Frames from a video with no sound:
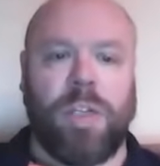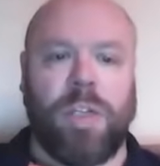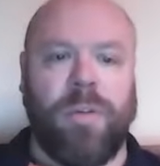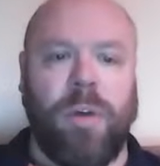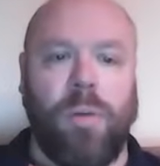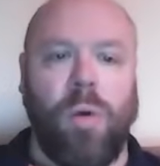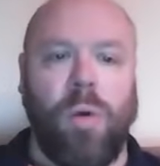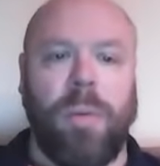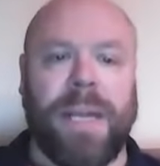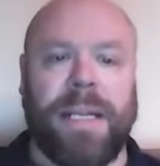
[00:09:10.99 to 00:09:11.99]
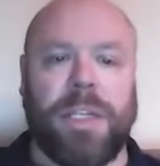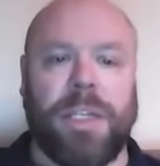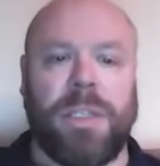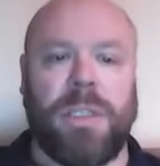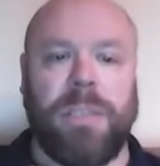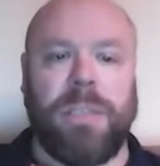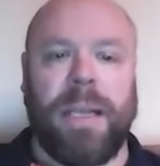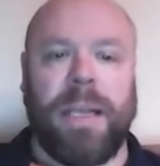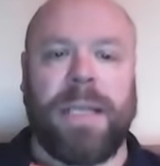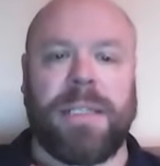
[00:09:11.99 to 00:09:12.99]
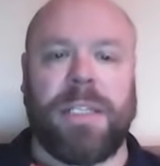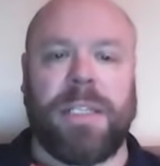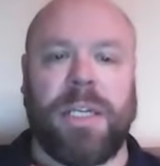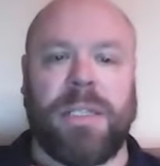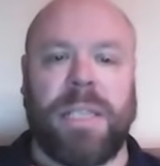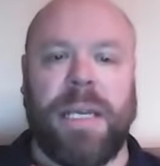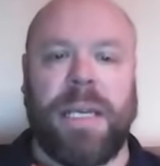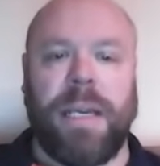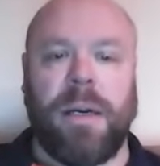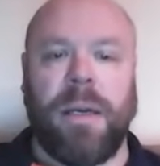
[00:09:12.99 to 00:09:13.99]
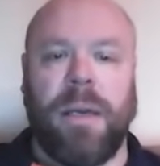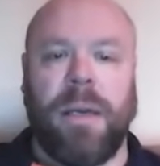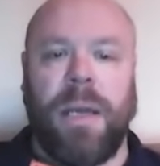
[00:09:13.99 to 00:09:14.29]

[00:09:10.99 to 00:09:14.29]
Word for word: So we've got warm conditions, the Middle East, as you can see here,